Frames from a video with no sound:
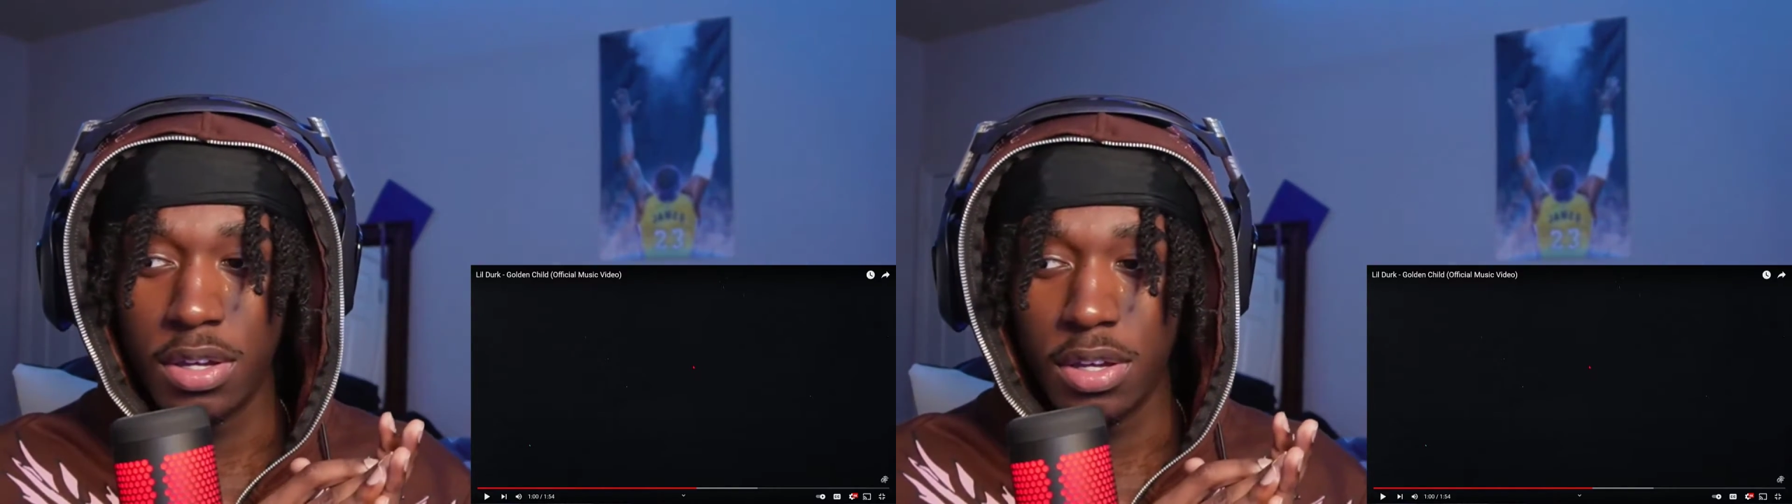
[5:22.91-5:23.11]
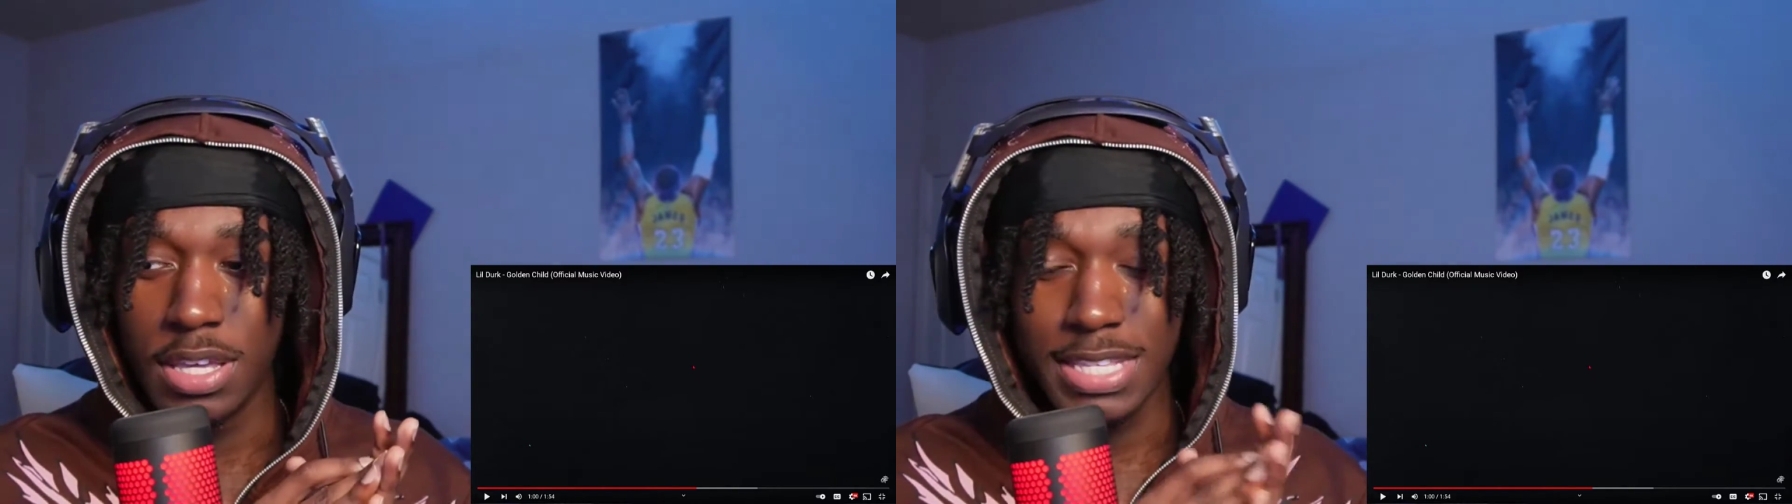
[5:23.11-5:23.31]

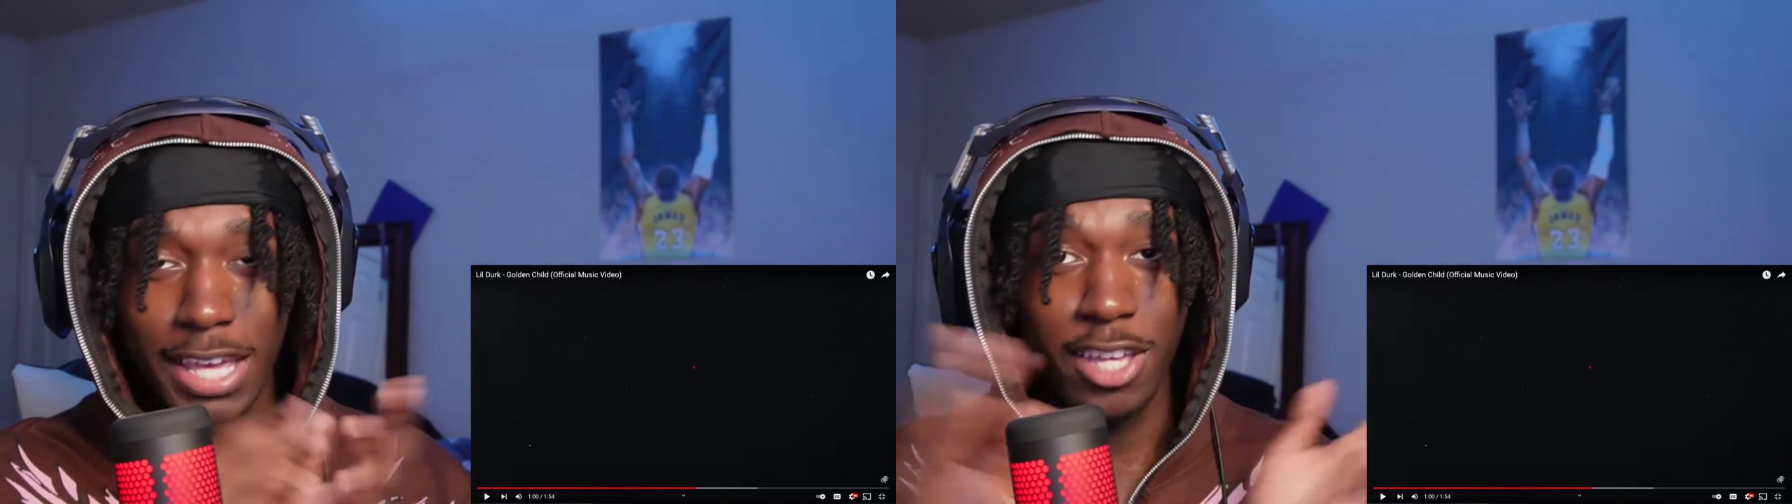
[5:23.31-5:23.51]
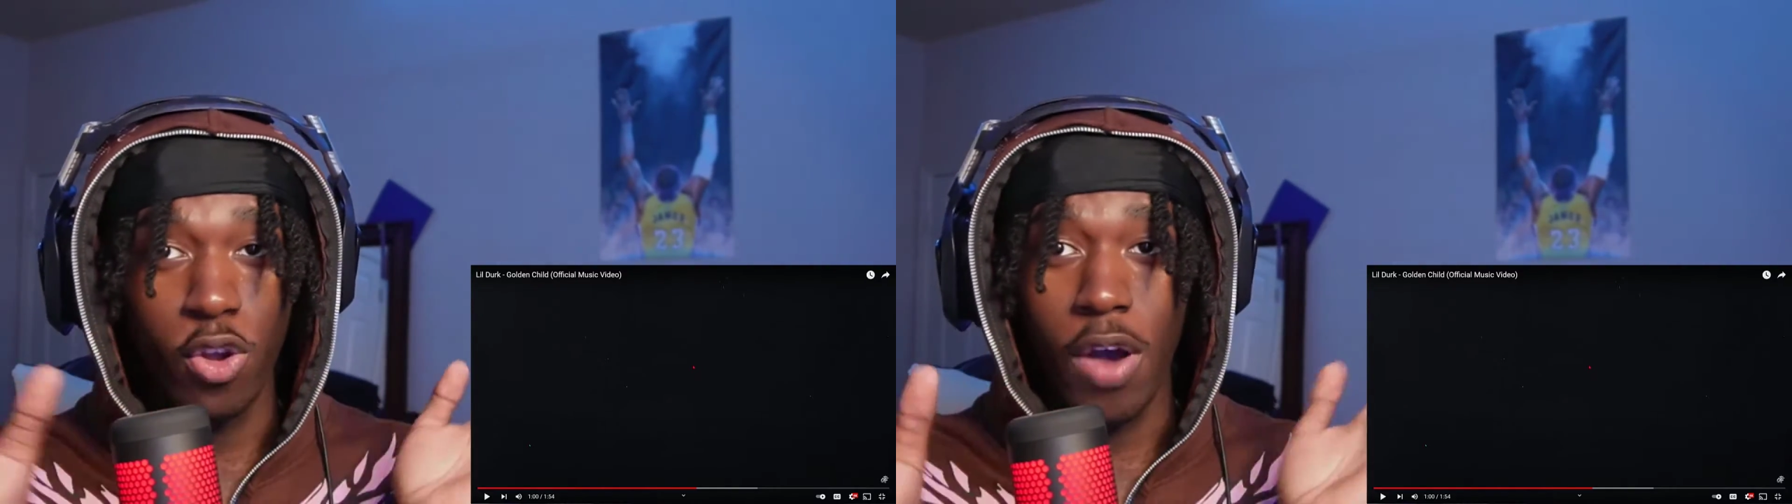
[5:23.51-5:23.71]
He said
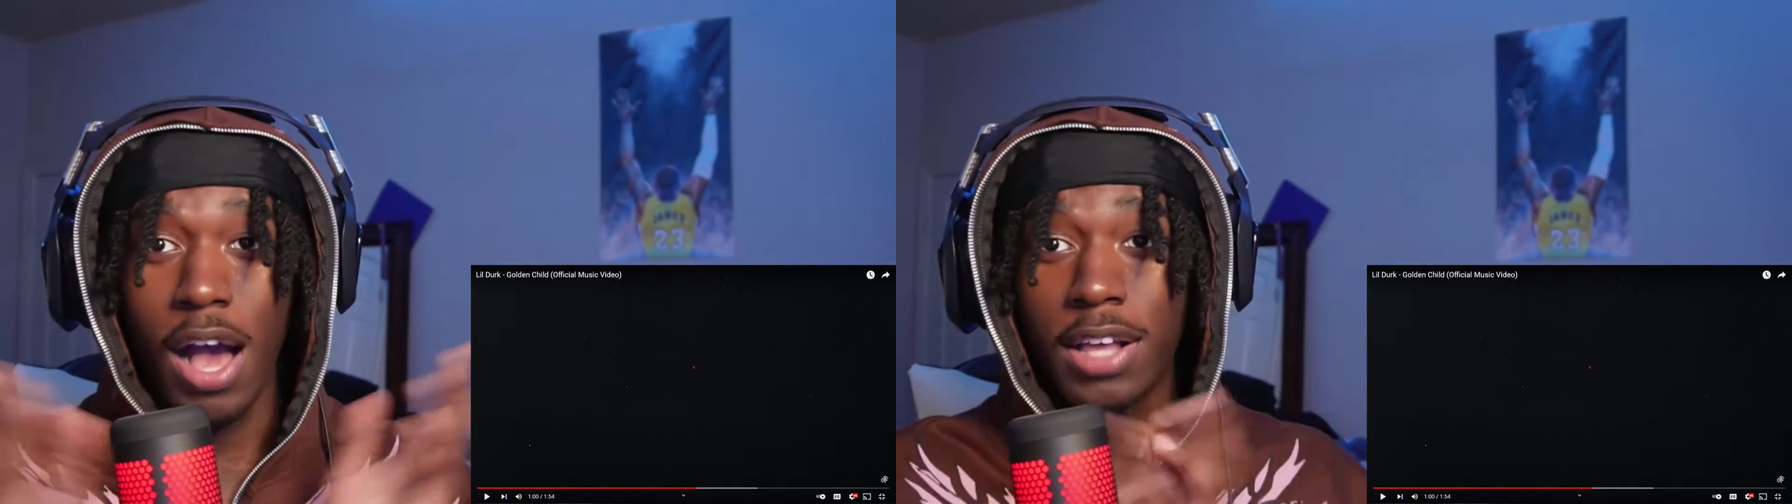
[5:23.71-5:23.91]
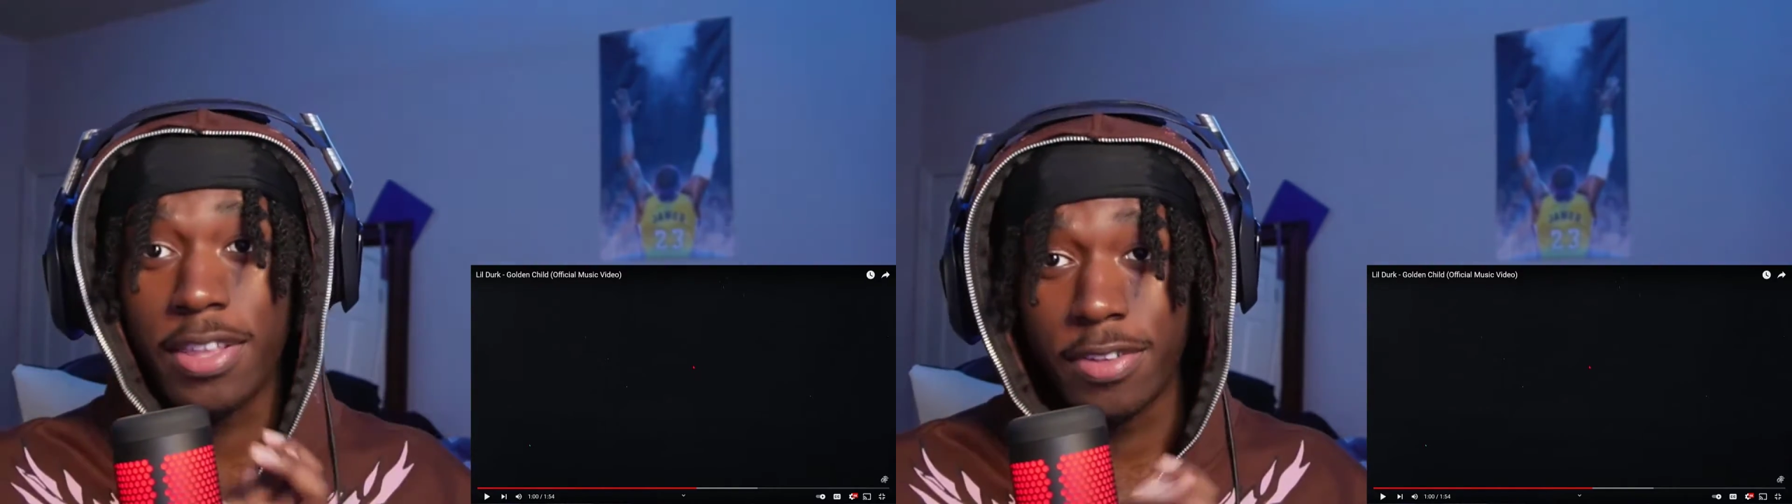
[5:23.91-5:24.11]
he know an
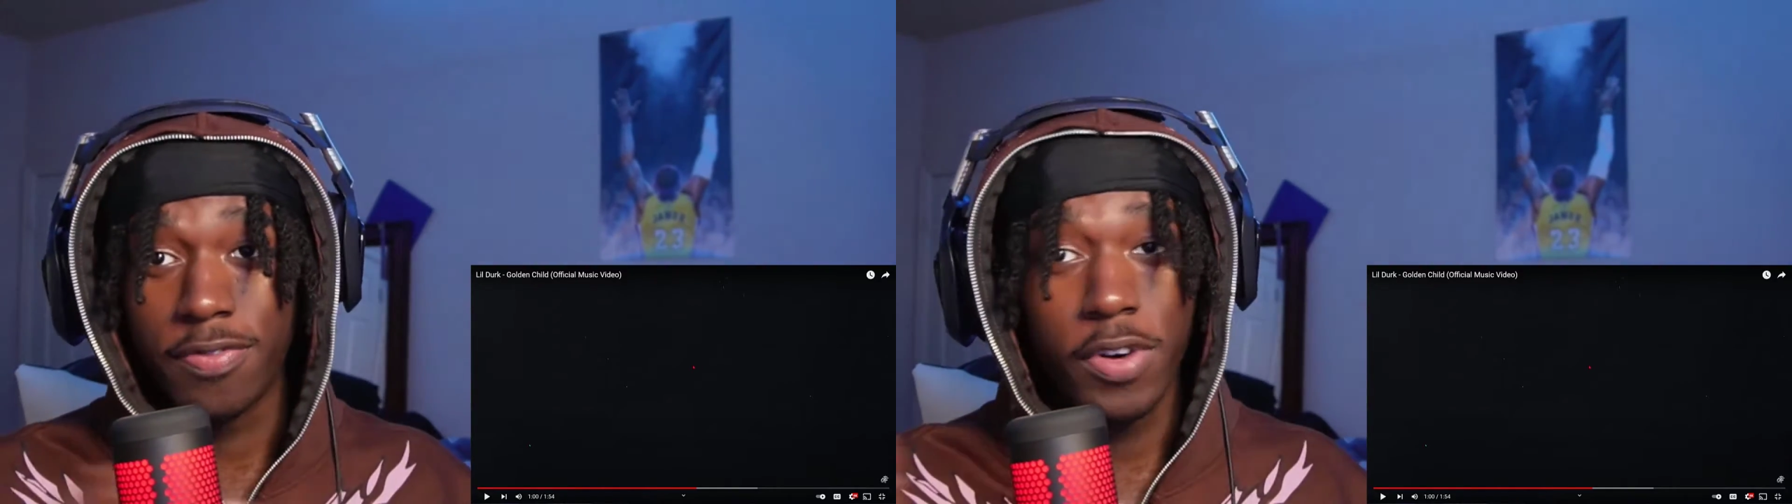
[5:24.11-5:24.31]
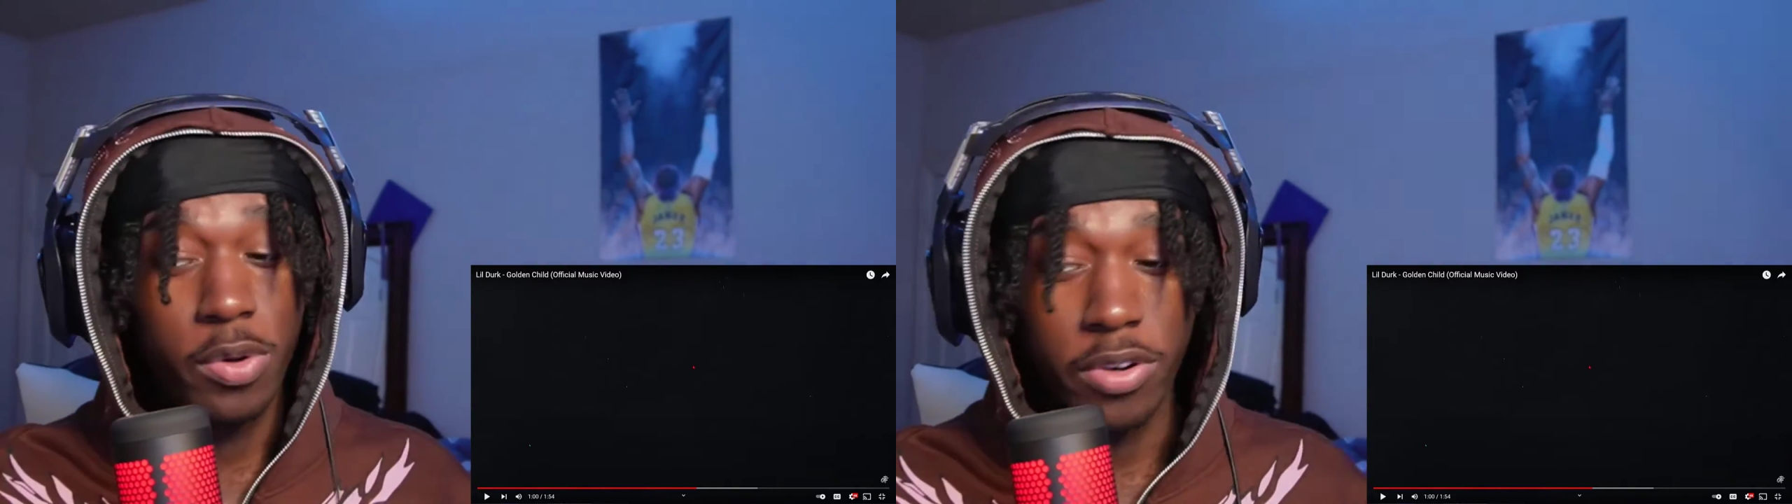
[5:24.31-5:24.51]
odd get
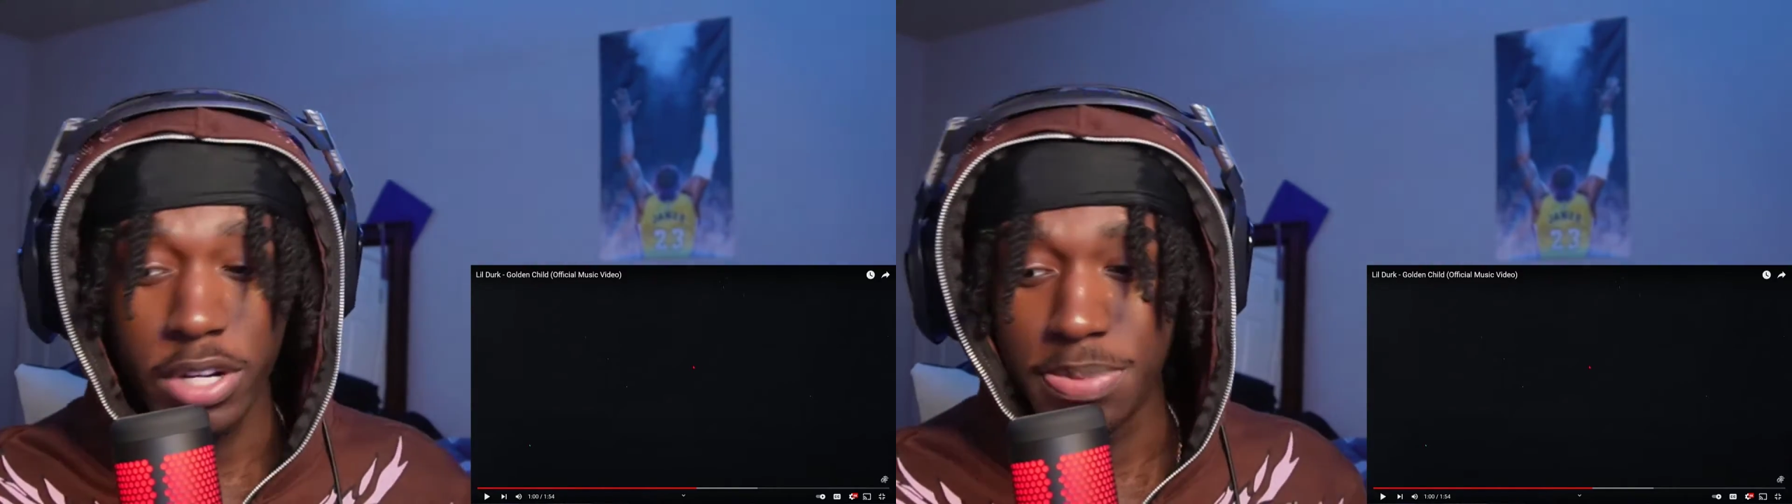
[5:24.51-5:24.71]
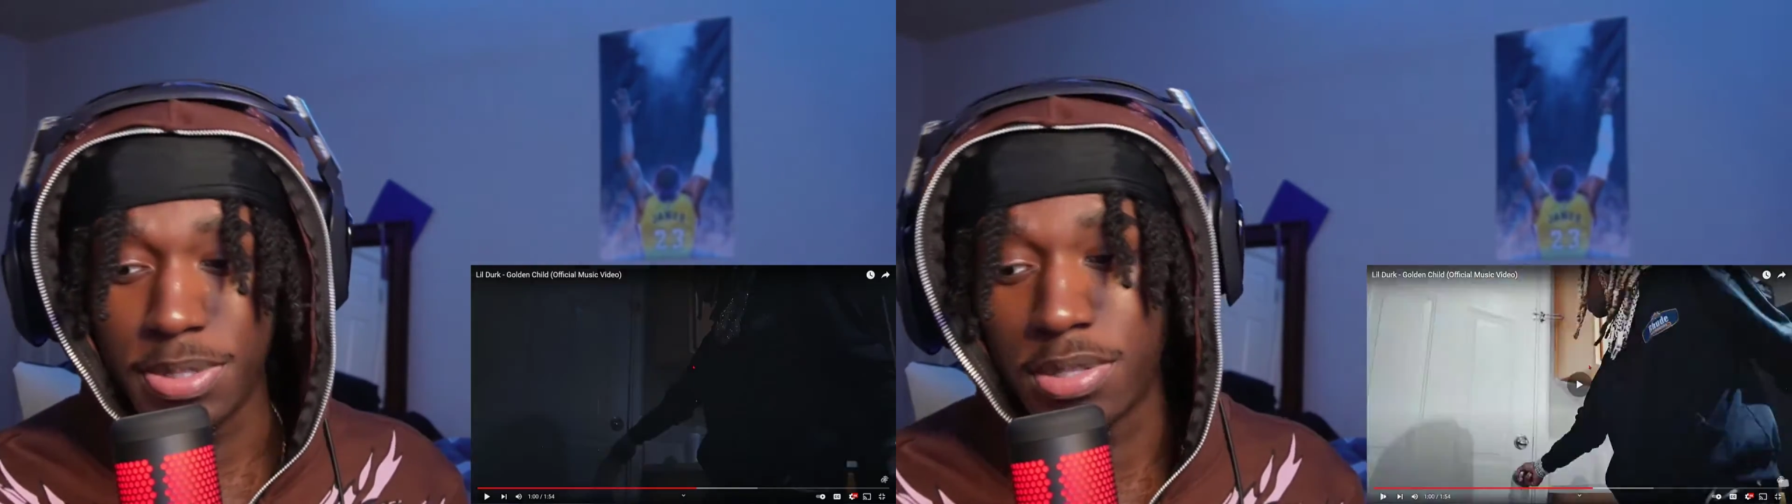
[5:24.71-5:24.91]
fuck with
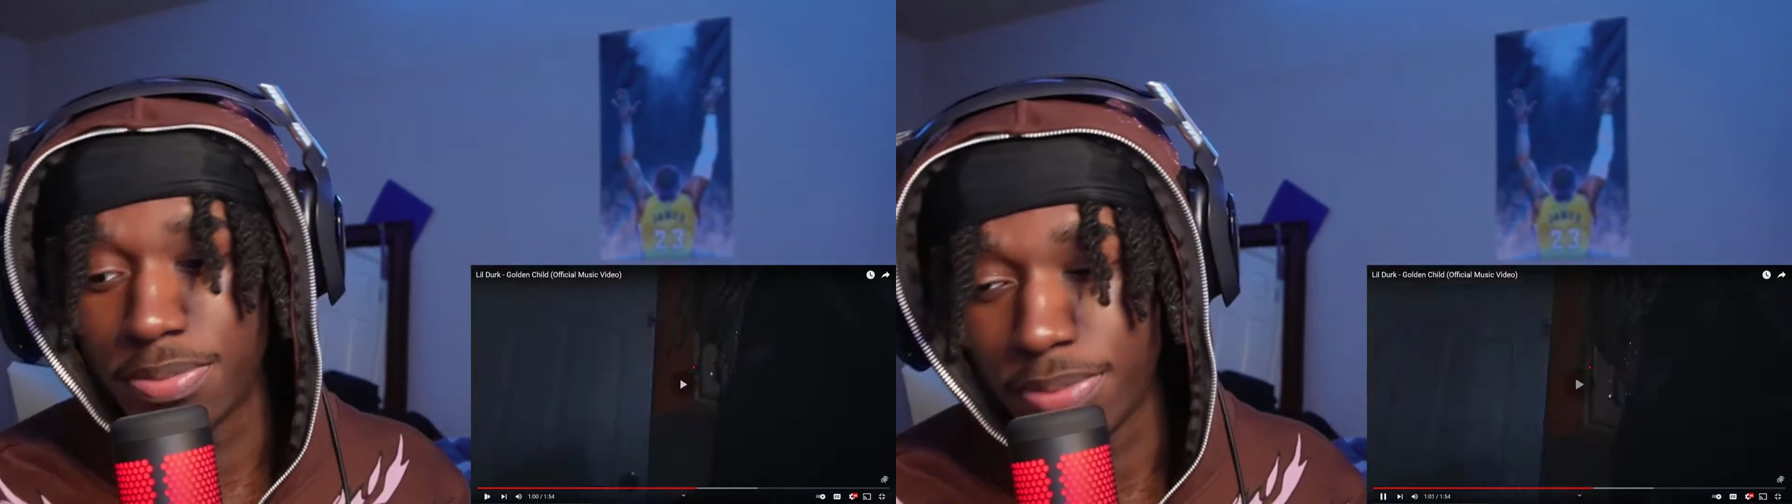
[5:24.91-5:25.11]
Christmas.